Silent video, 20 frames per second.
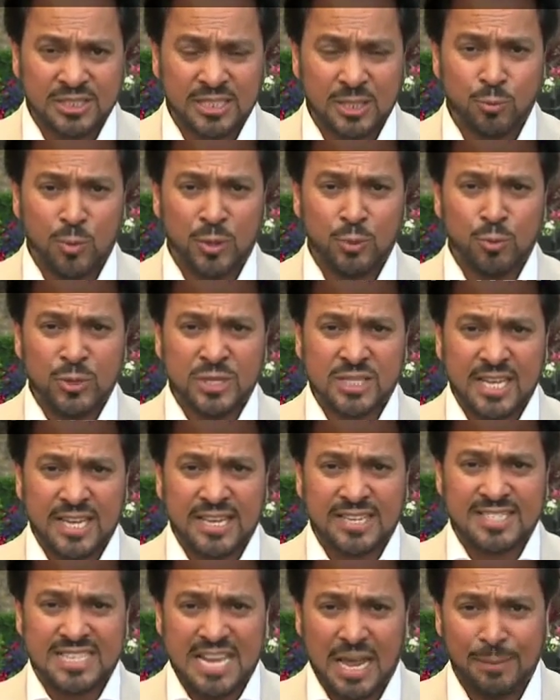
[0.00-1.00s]
And when we say
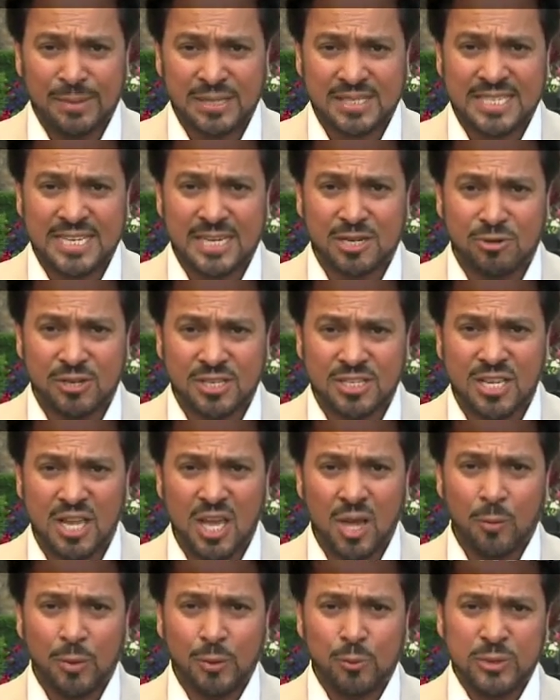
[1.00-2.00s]
Islam is terrorist,
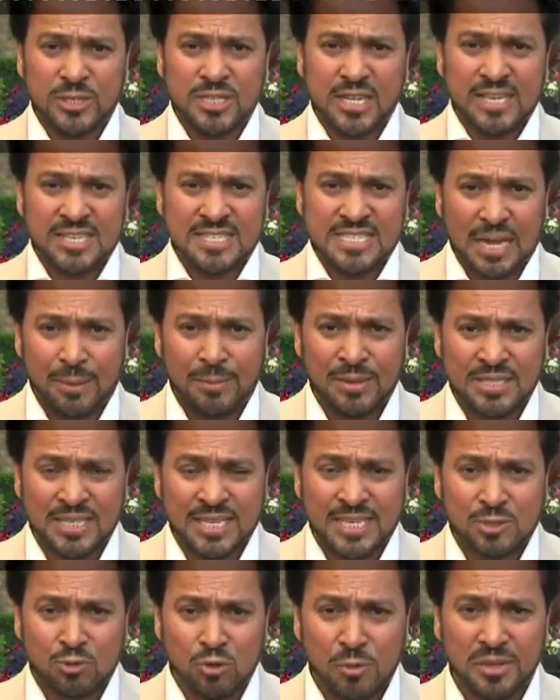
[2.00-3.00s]
when we say Islam is
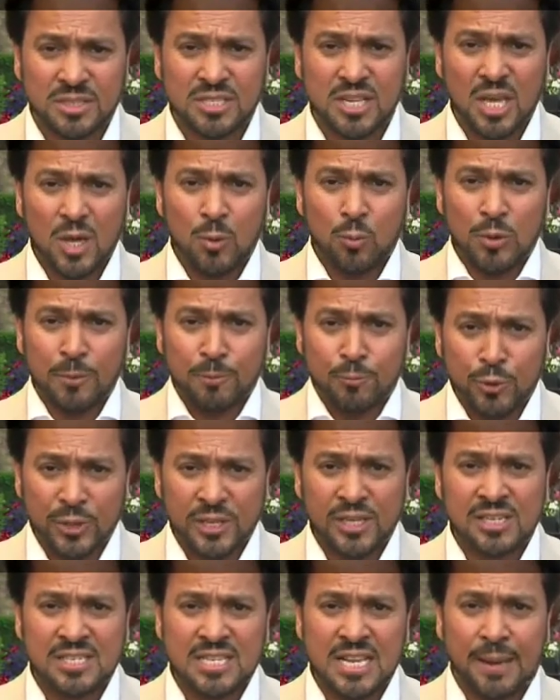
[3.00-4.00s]
extremist, we bring
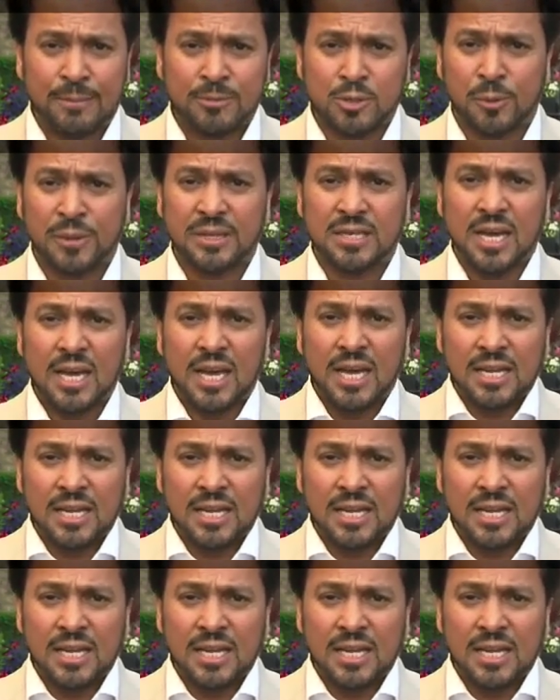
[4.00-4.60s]
Islam to it.